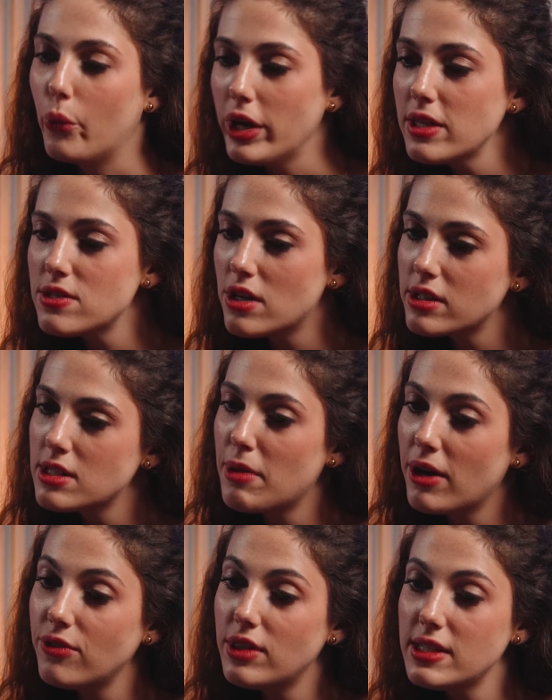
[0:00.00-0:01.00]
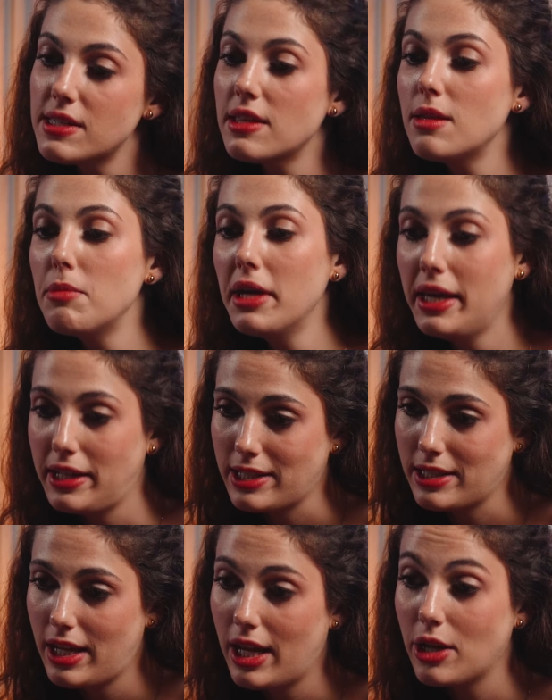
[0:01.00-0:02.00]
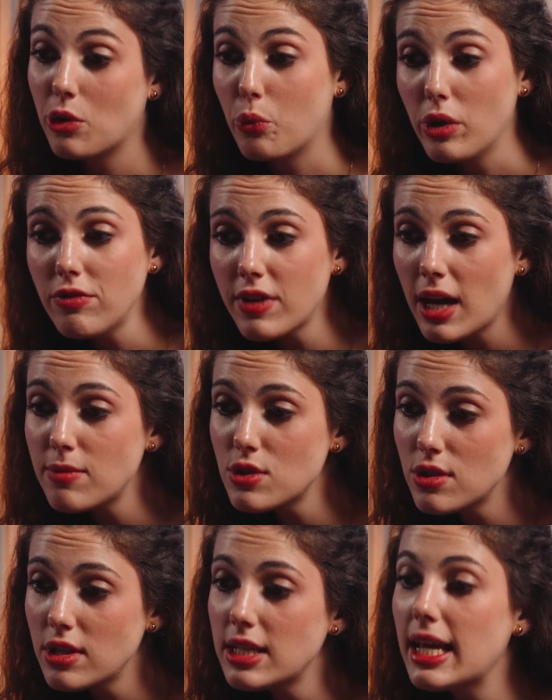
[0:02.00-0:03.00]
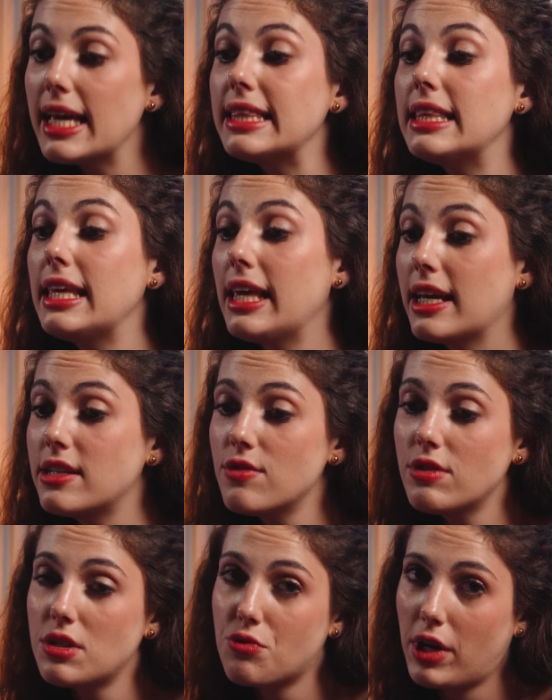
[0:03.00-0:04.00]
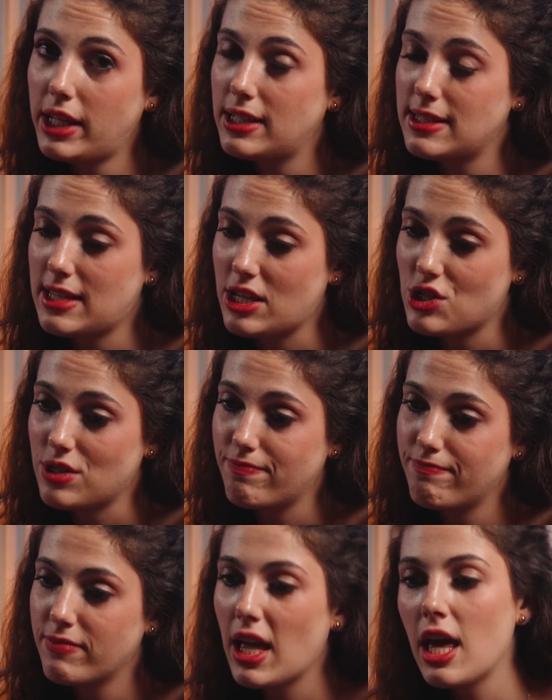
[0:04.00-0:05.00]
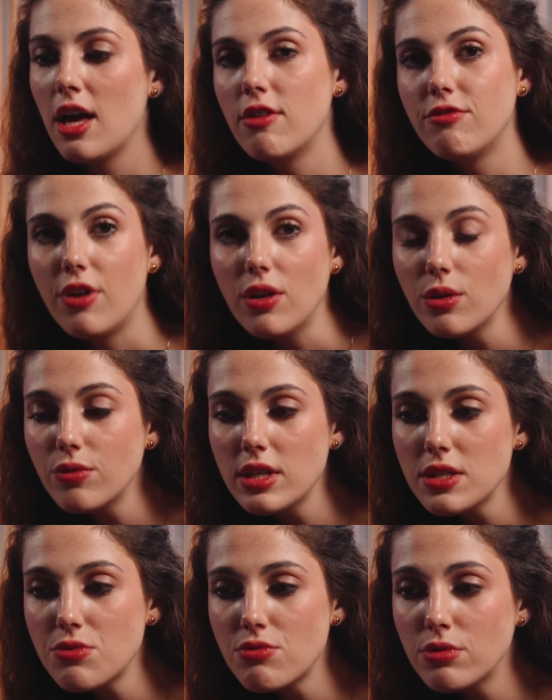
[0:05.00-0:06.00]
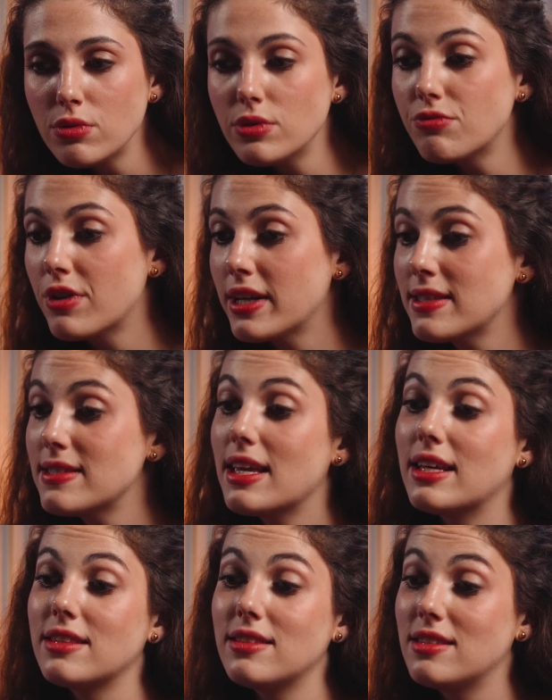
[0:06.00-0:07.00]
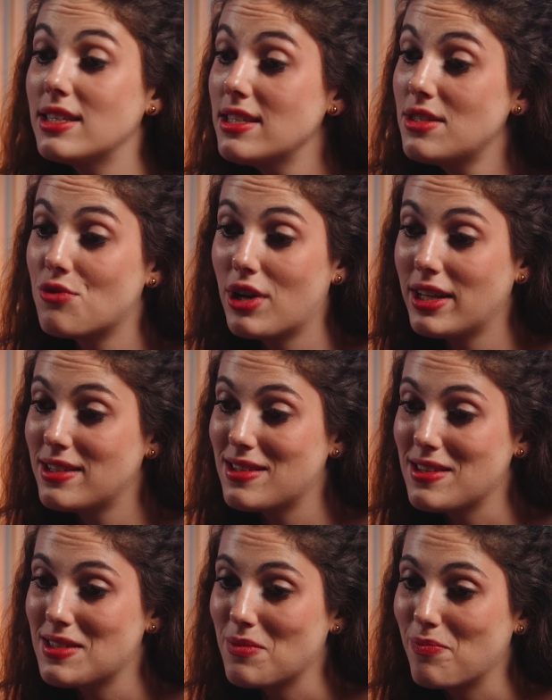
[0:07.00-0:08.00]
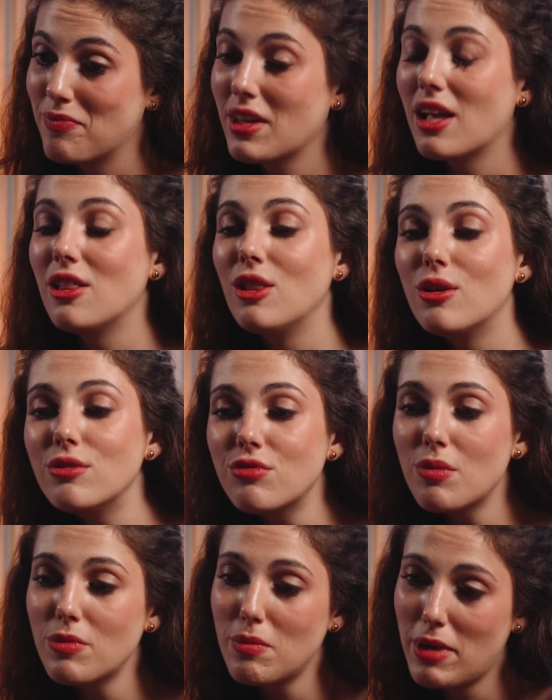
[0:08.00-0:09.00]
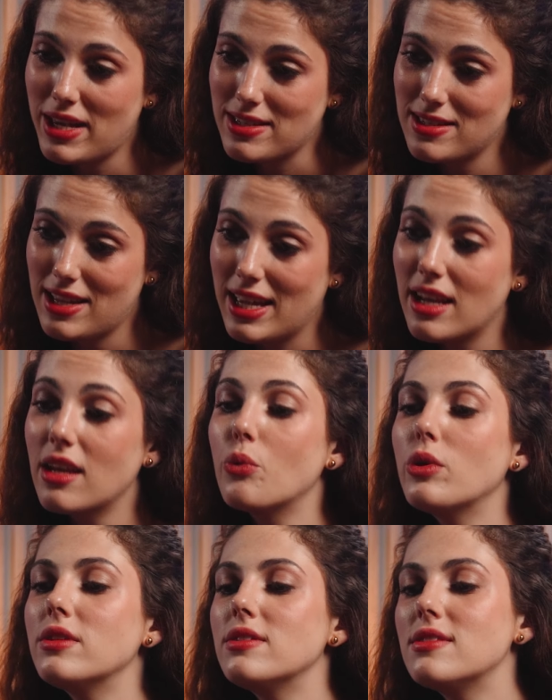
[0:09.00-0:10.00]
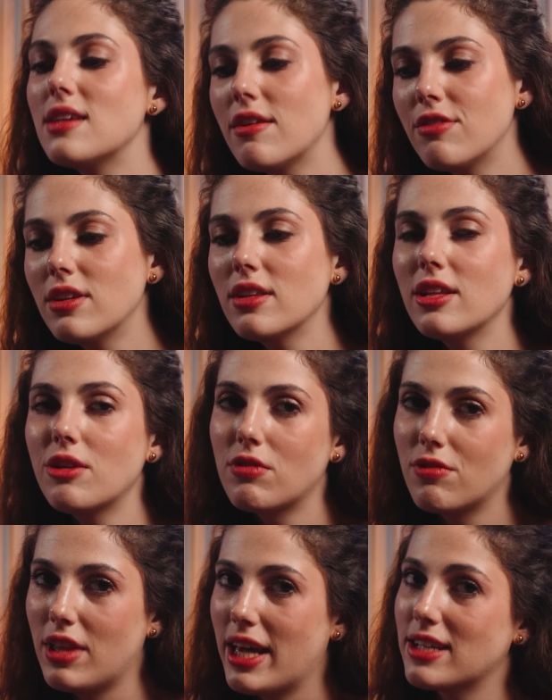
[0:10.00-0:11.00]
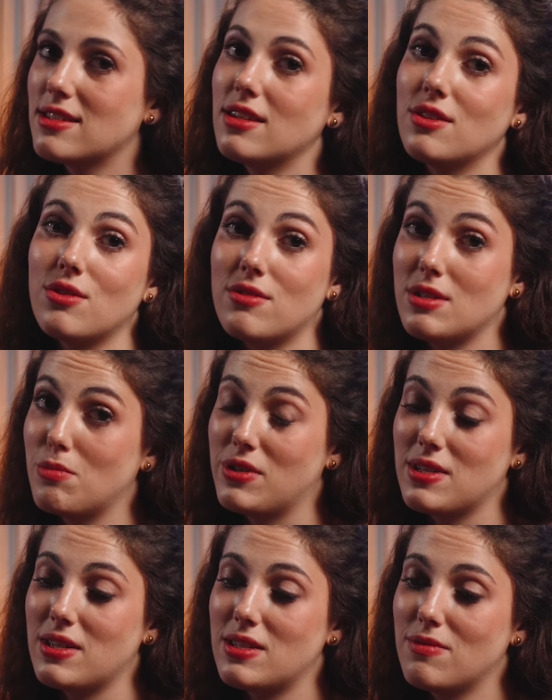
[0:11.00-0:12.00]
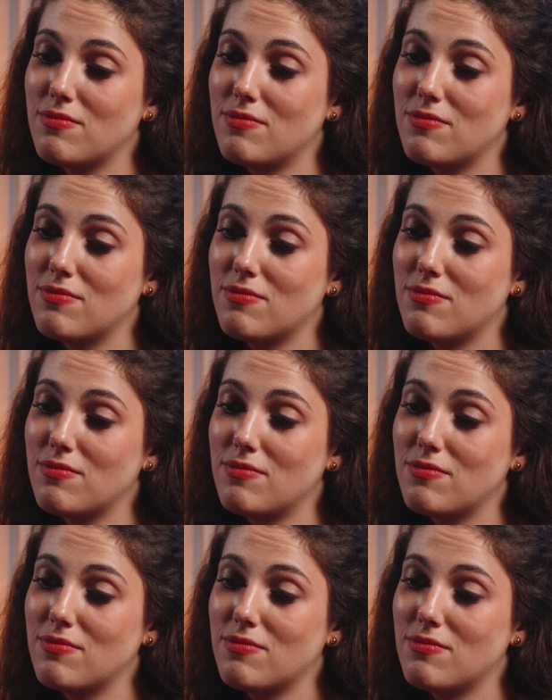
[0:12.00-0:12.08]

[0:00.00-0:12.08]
We talked about this at the beginning, and we've come to it at the end of the trading session. Follow these rules, friends, and this trading system. Learn from the best, and it will definitely reflect in your deposit.